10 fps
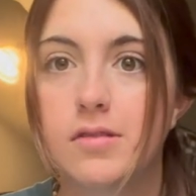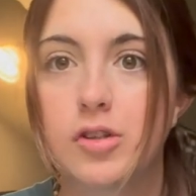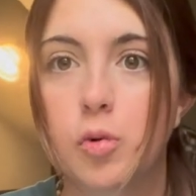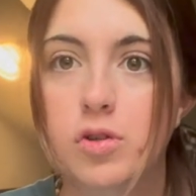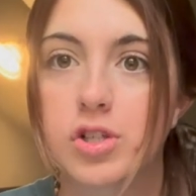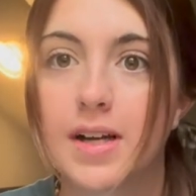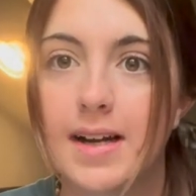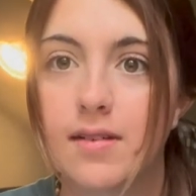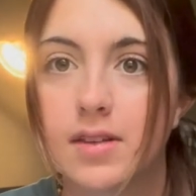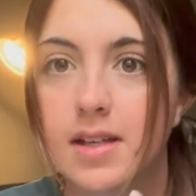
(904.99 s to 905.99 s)
torture
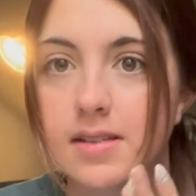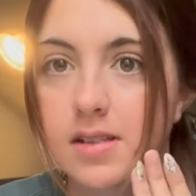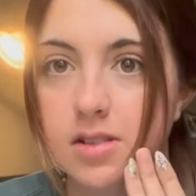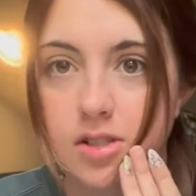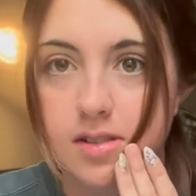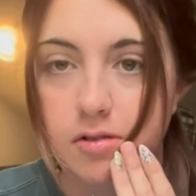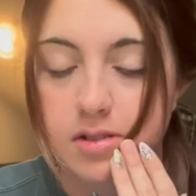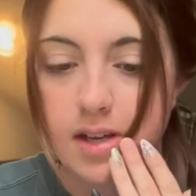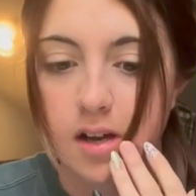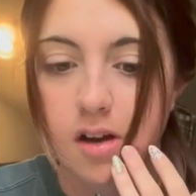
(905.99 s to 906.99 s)
kind of things and it's just so
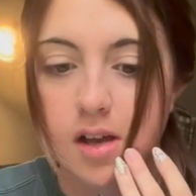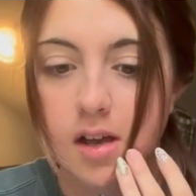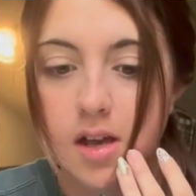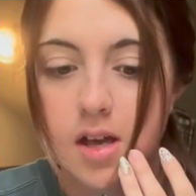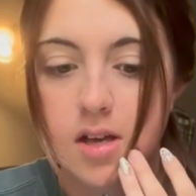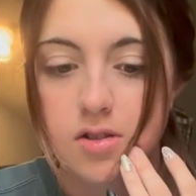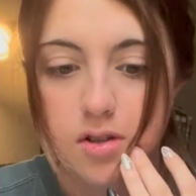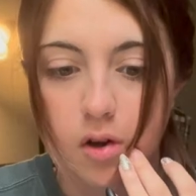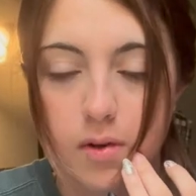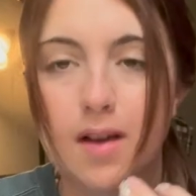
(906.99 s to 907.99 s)
scary
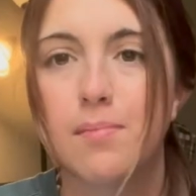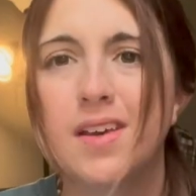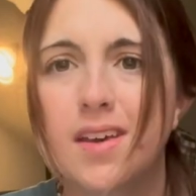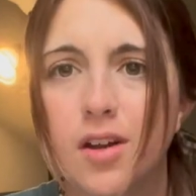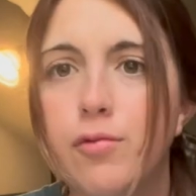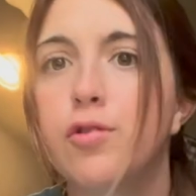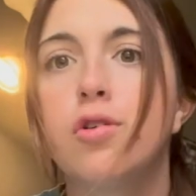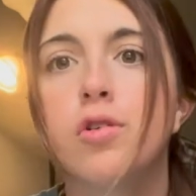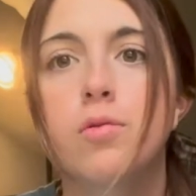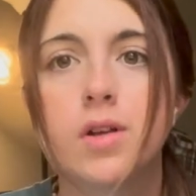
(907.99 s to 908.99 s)
so yeah be
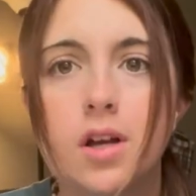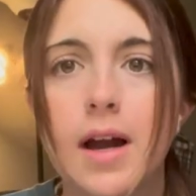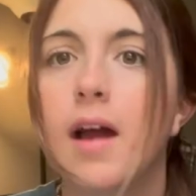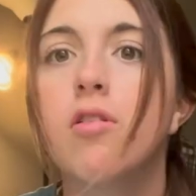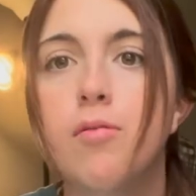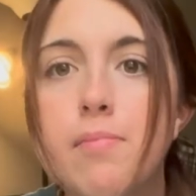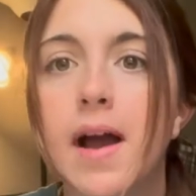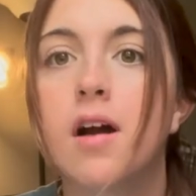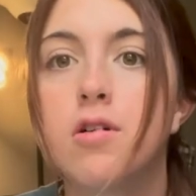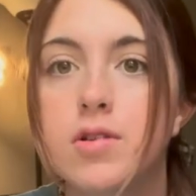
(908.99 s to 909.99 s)
careful when you're out and
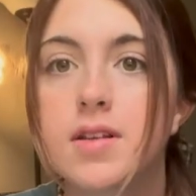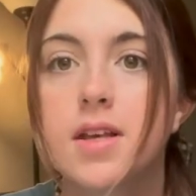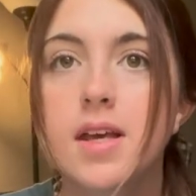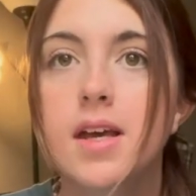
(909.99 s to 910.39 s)
about